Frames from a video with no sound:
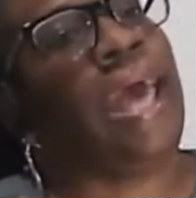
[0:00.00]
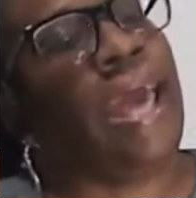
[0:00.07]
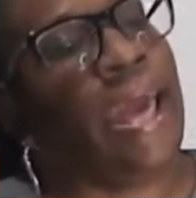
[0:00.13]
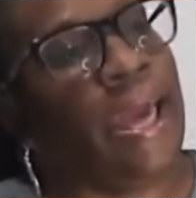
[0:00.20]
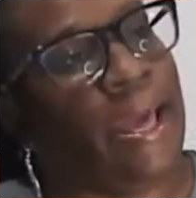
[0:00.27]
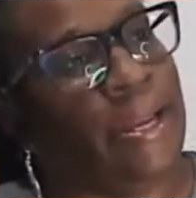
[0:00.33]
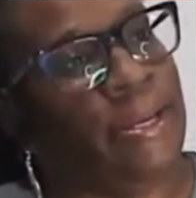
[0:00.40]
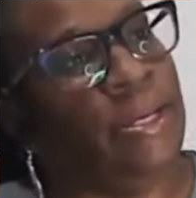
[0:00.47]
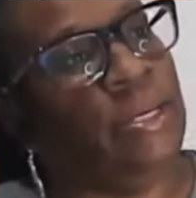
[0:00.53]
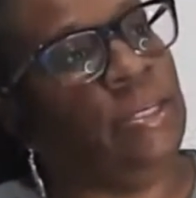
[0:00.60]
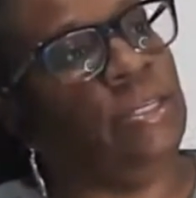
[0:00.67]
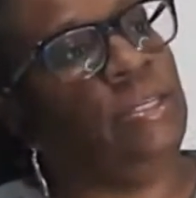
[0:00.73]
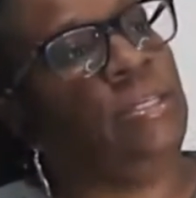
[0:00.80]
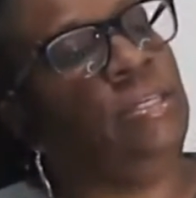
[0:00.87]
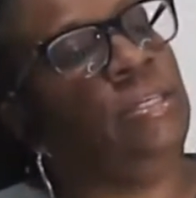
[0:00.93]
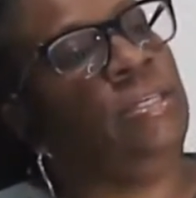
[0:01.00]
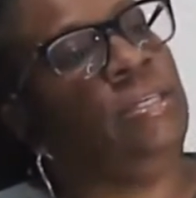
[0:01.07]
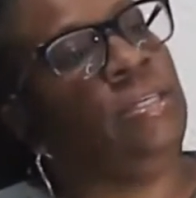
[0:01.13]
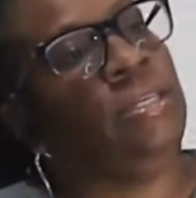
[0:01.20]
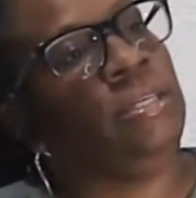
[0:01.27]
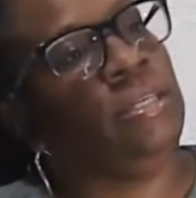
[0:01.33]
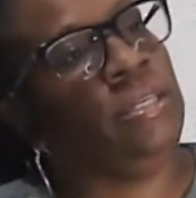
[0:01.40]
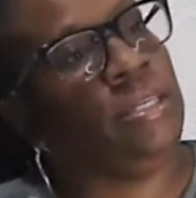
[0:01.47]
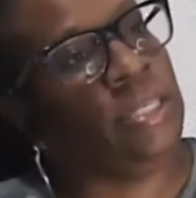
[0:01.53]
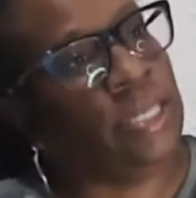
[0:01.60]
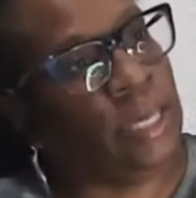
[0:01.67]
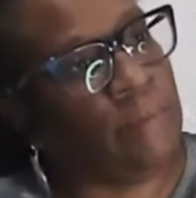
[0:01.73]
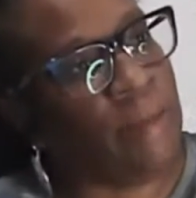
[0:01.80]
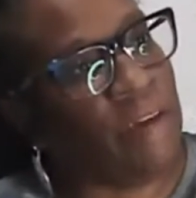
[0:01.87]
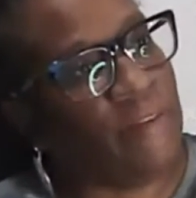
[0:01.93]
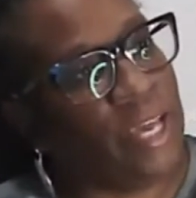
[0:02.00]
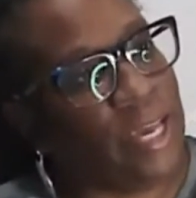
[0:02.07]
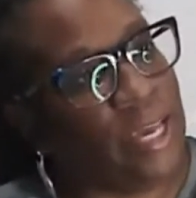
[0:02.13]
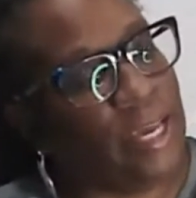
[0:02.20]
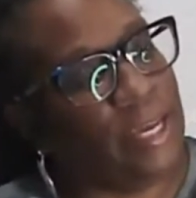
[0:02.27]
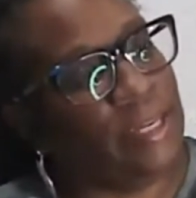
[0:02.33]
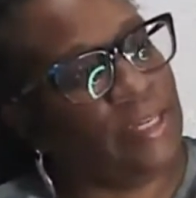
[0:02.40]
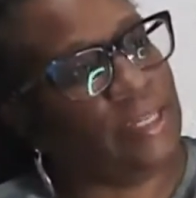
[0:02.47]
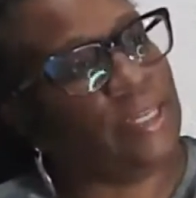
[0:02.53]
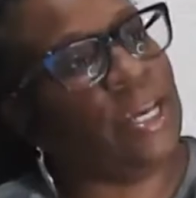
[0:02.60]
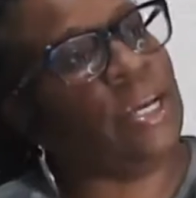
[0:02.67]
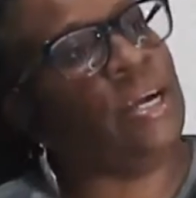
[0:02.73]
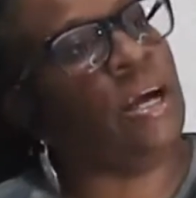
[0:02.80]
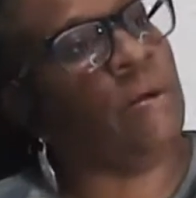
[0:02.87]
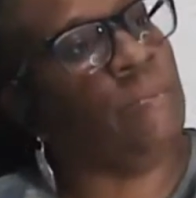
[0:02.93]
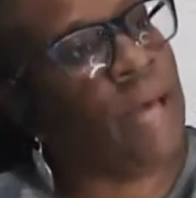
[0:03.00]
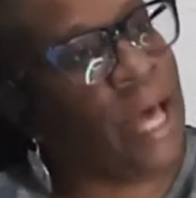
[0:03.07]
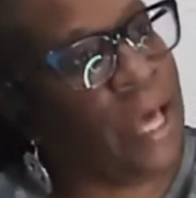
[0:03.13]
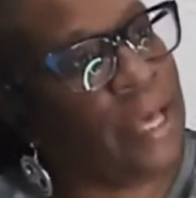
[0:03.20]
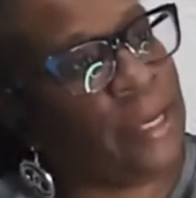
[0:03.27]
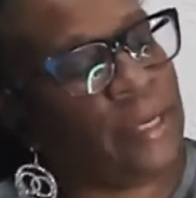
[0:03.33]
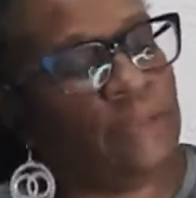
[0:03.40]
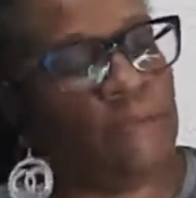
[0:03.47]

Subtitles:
and get my van and come back.